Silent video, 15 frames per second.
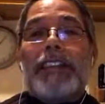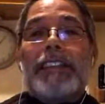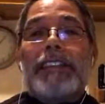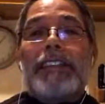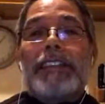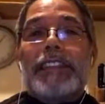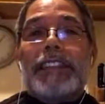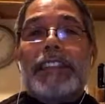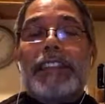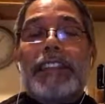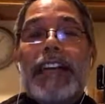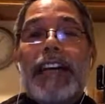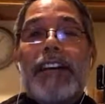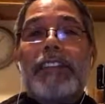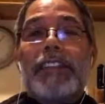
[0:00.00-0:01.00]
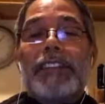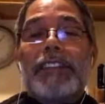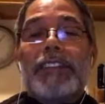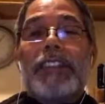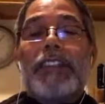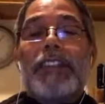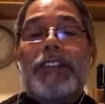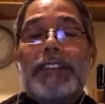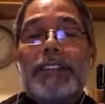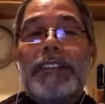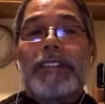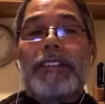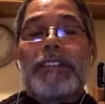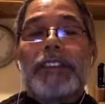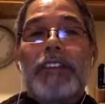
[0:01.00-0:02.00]
and see how things are going.
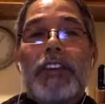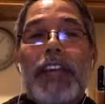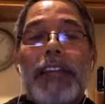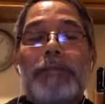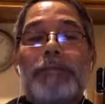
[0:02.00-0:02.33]
It's great.